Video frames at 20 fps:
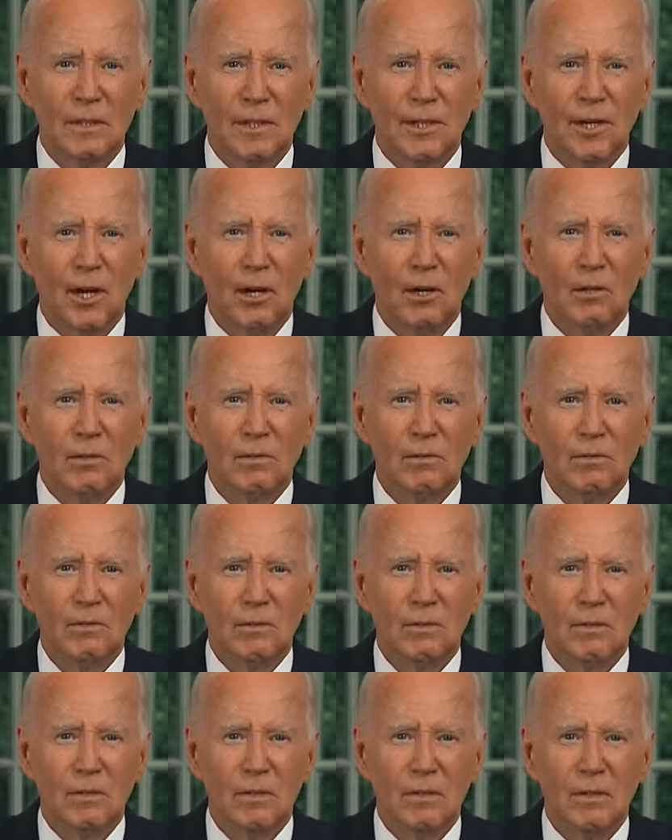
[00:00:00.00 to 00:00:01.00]
You know,
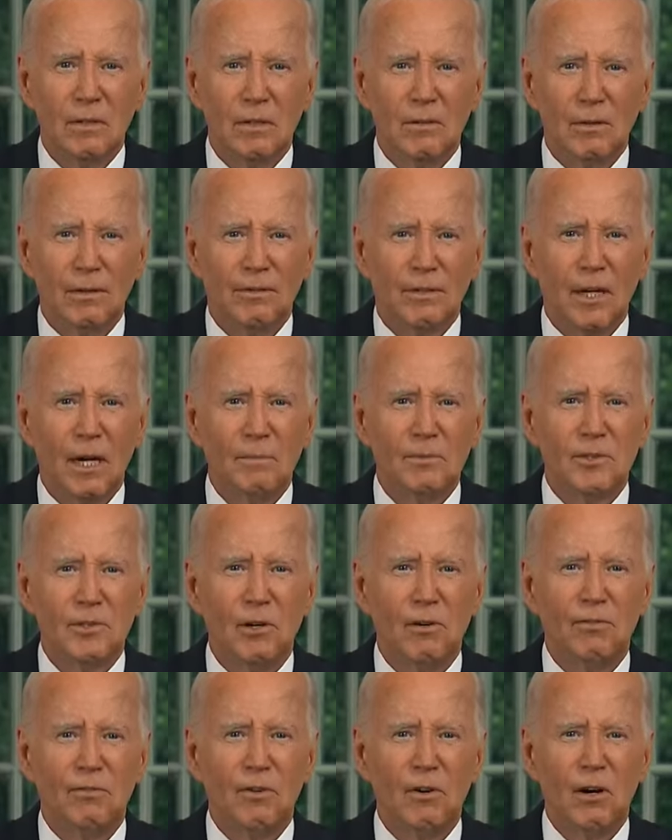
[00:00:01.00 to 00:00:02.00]
we've come
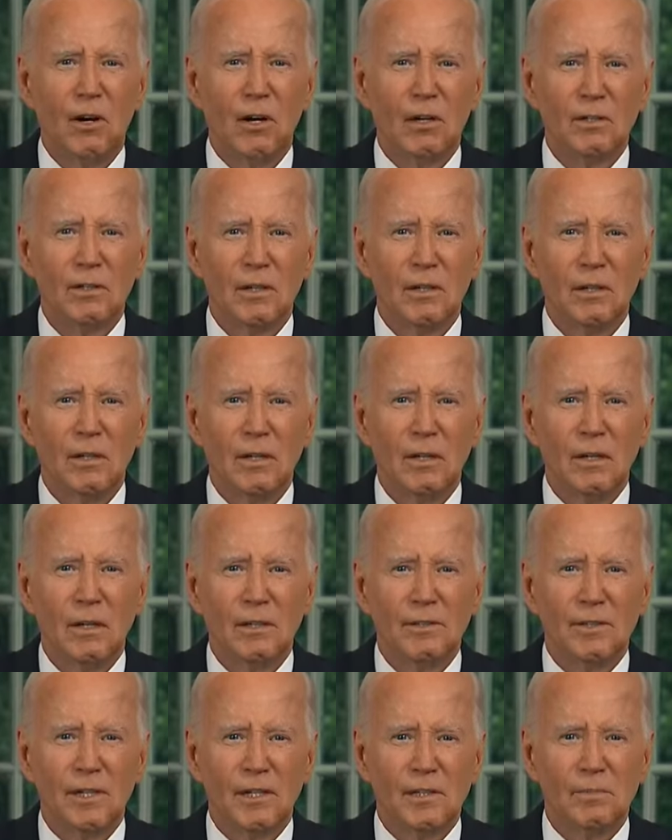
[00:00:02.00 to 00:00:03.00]
so far
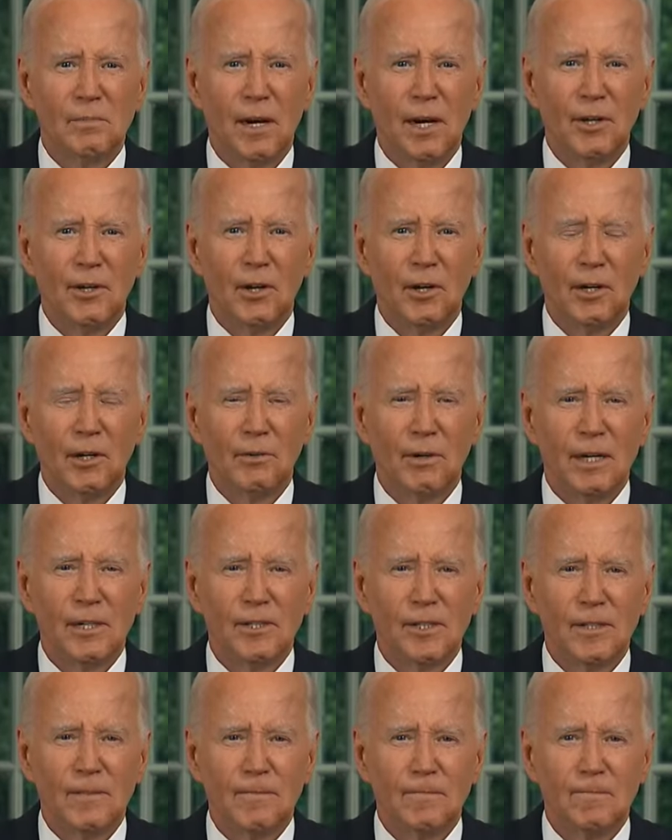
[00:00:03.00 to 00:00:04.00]
since my
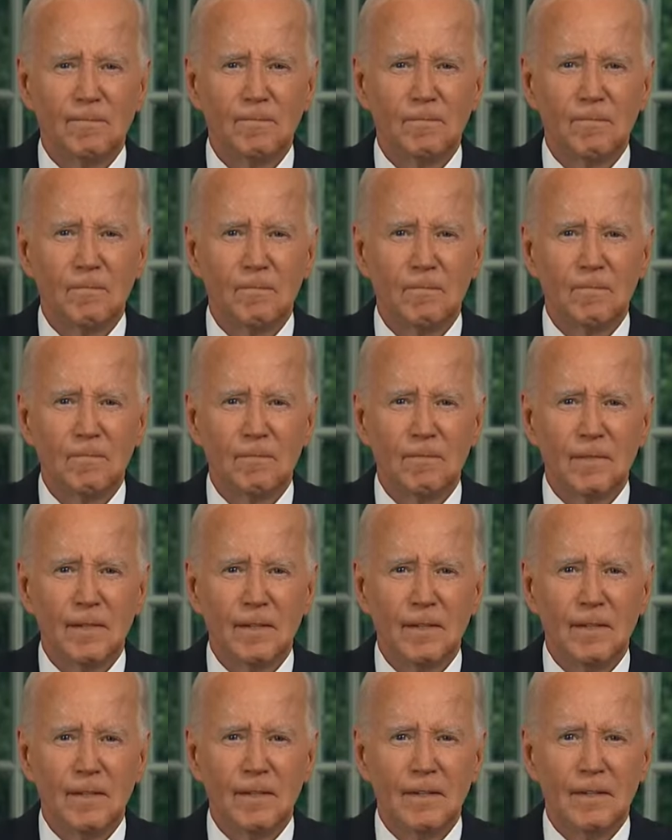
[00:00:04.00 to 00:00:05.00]
inauguration.
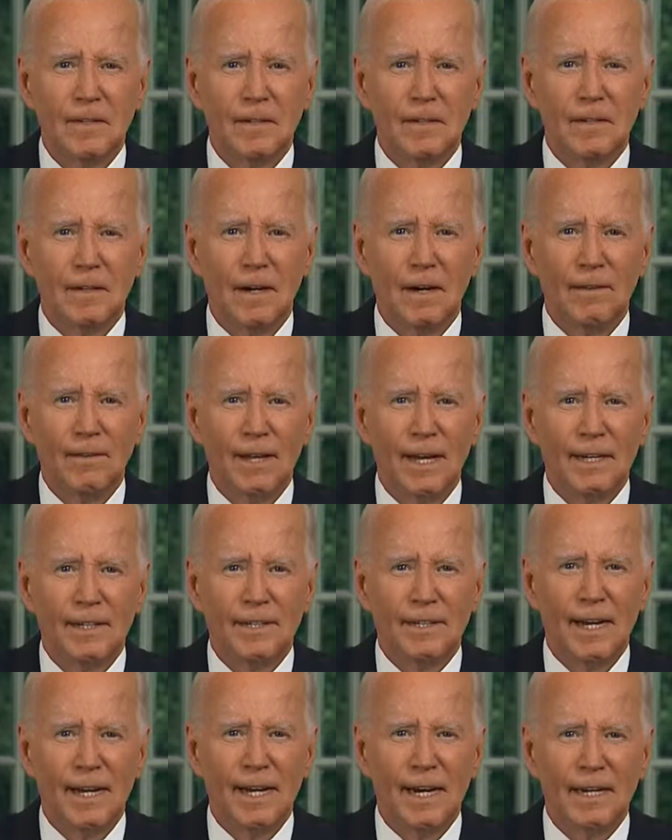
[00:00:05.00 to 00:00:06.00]
On
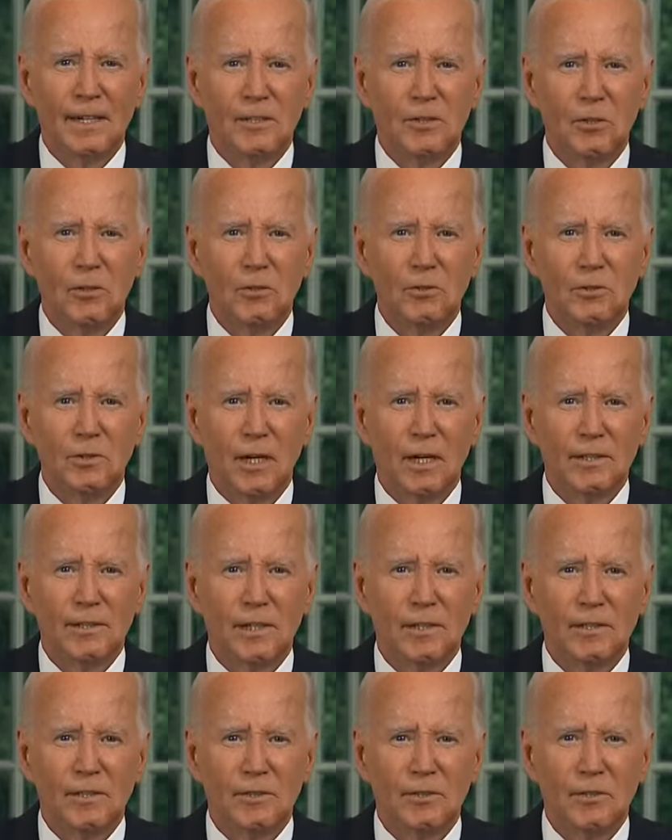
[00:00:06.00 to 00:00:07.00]
that day I told you, as
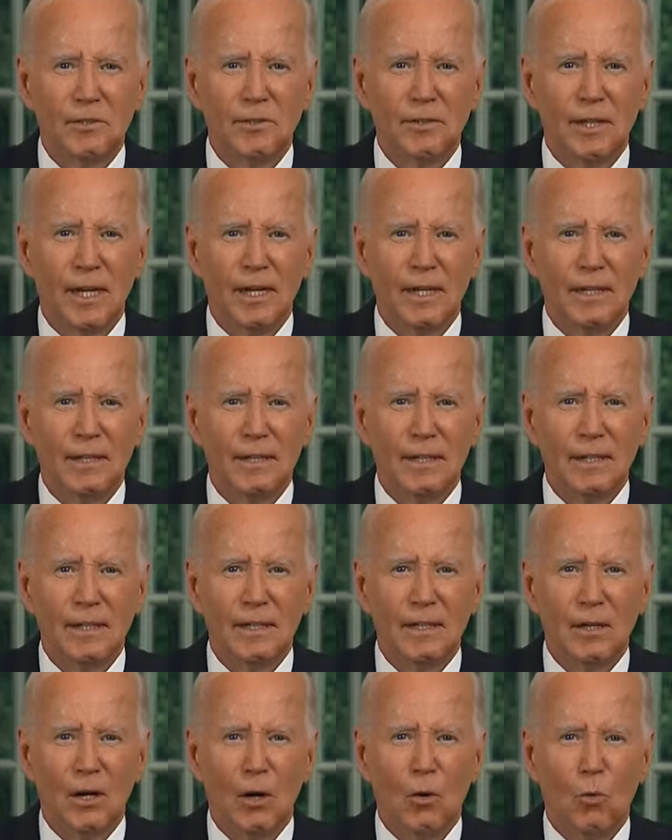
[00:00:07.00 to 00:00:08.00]
I stood in that
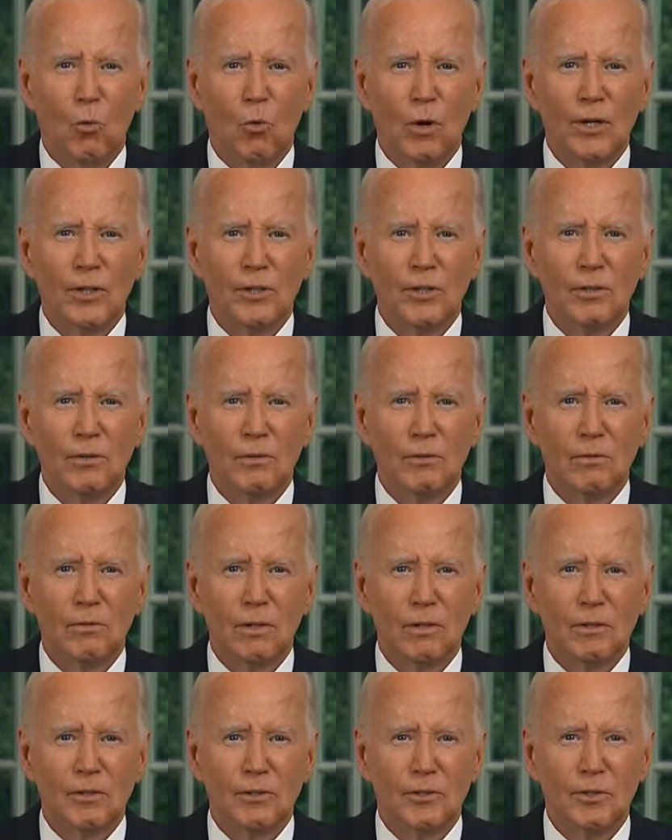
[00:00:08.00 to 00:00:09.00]
winter,
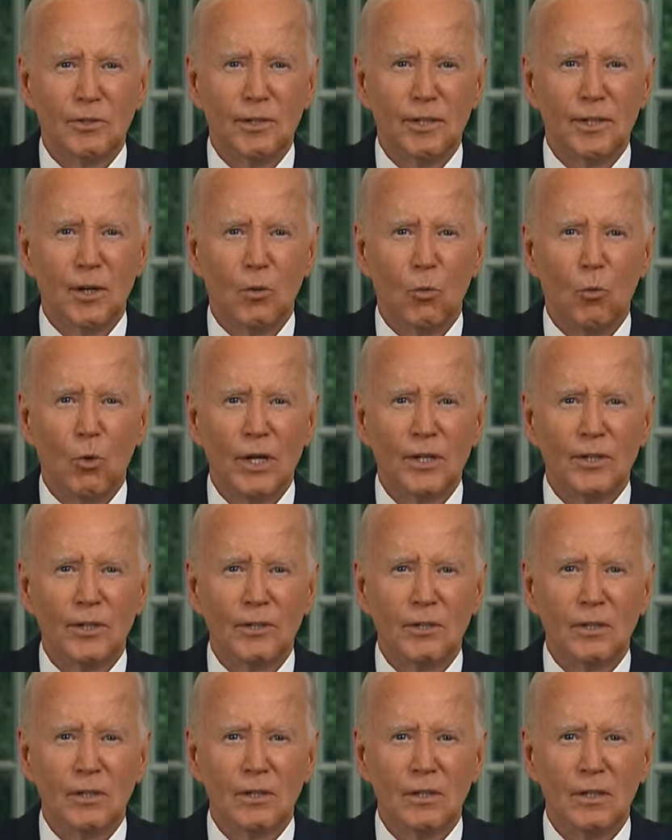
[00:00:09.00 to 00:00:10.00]
we stood in a
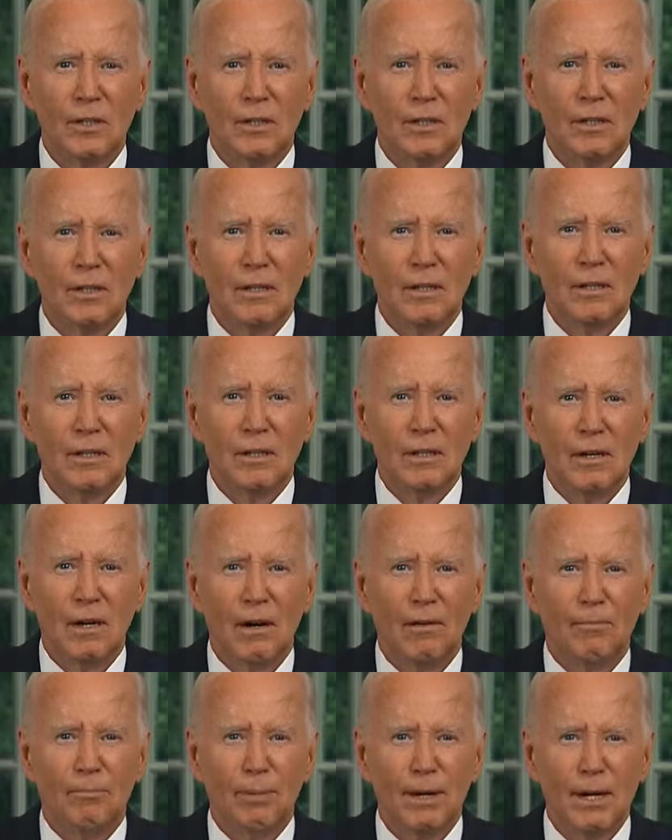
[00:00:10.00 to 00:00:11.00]
winter
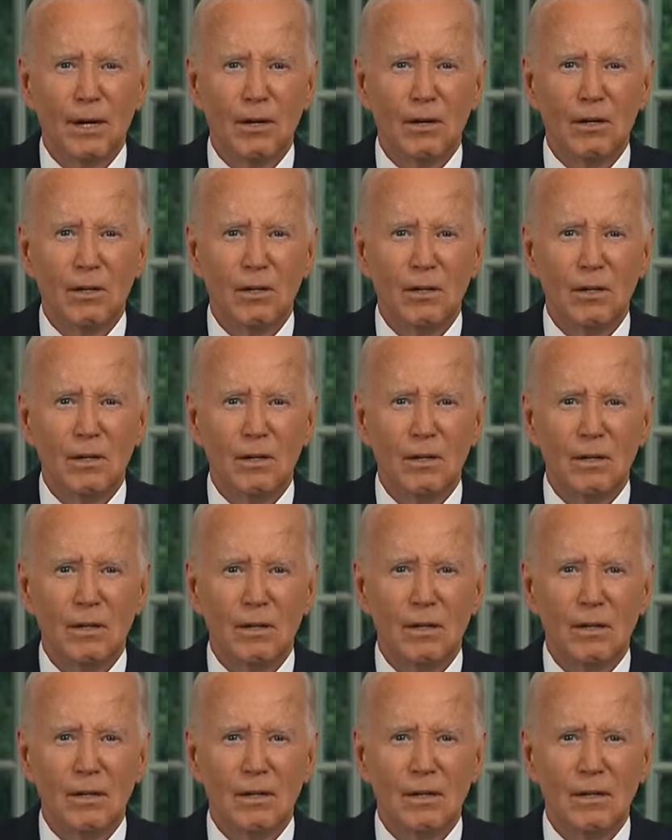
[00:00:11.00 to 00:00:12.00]
of peril
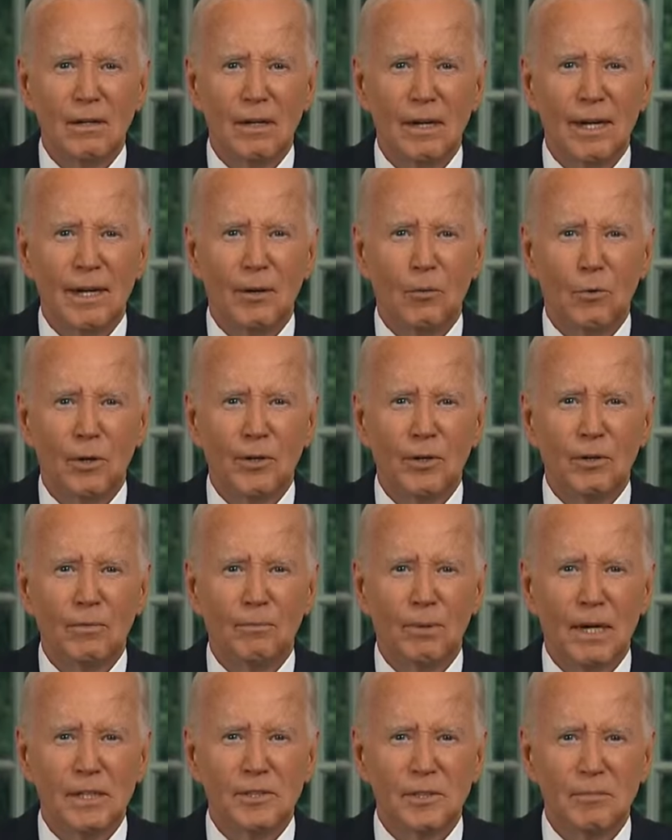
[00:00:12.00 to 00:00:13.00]
and a winter
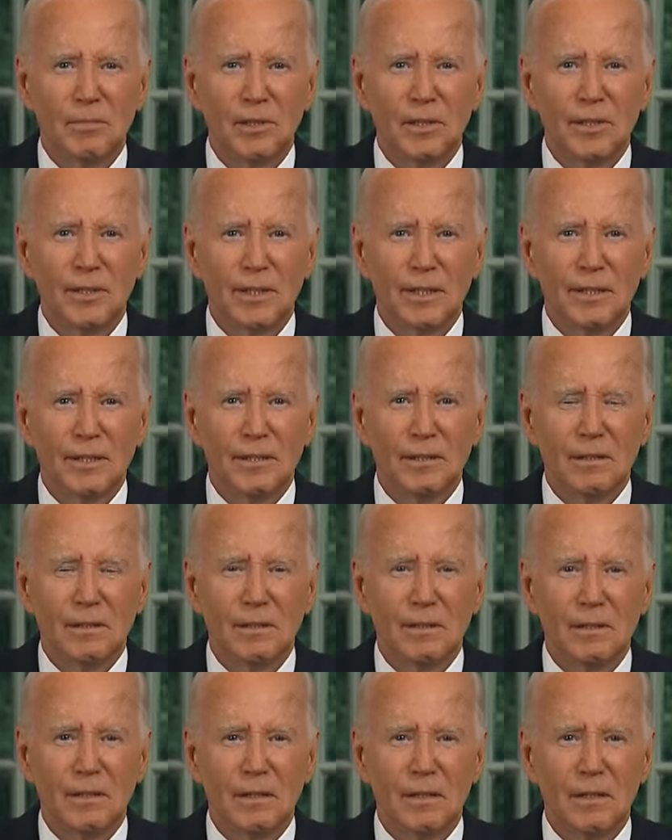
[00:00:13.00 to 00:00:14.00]
of possibilities.
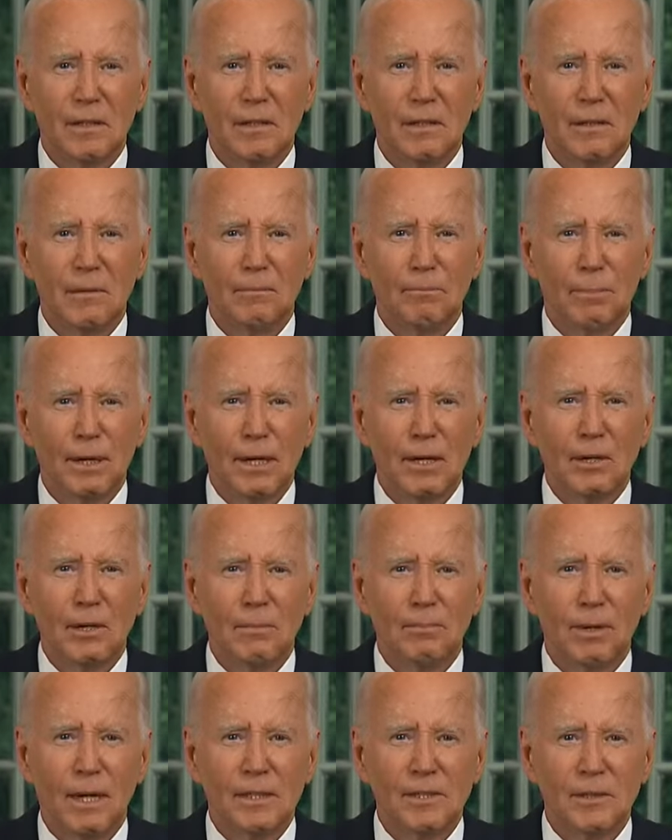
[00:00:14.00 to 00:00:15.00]
Peril
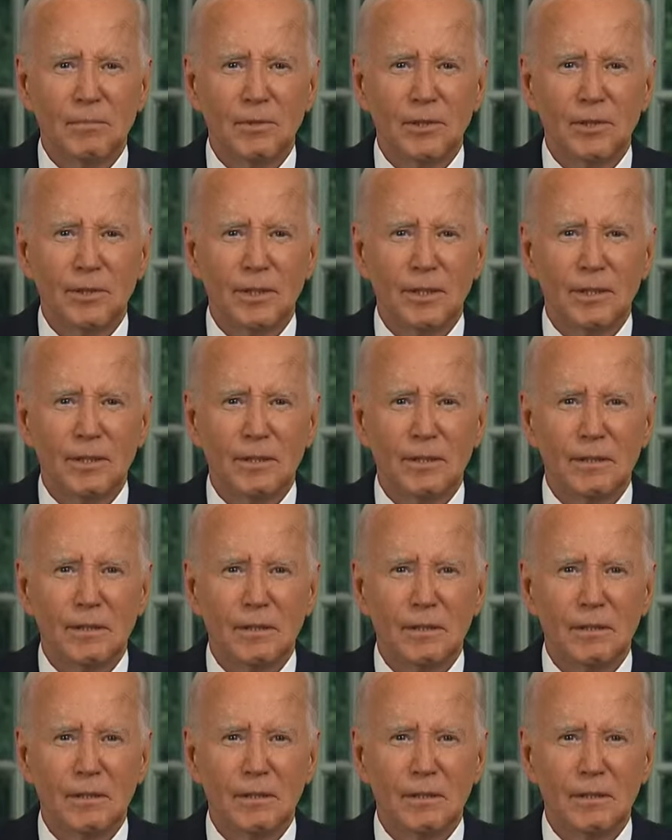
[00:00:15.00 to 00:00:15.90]
and possibilities.